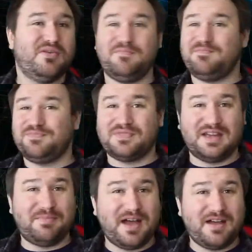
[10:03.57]
but
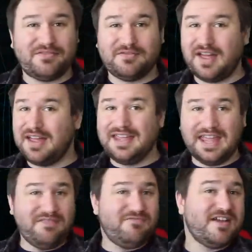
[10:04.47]
apart from that,
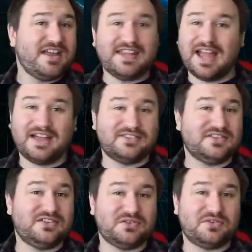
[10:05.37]
he really
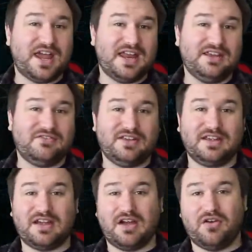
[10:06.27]
hasn't done anything
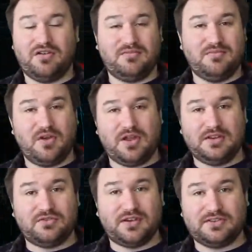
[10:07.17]

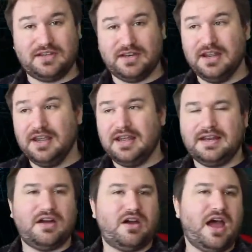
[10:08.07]
interesting.
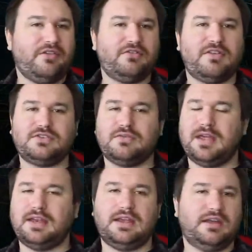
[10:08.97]
Now, after
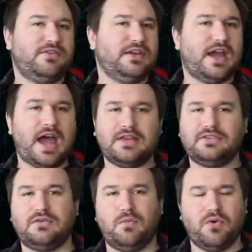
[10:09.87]
WrestleMania, if he
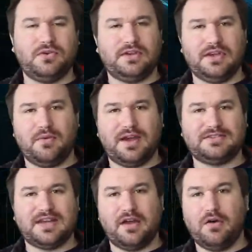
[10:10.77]
hasn't won the US
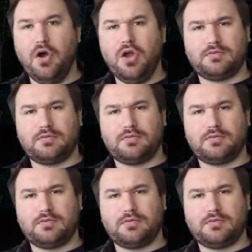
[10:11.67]
title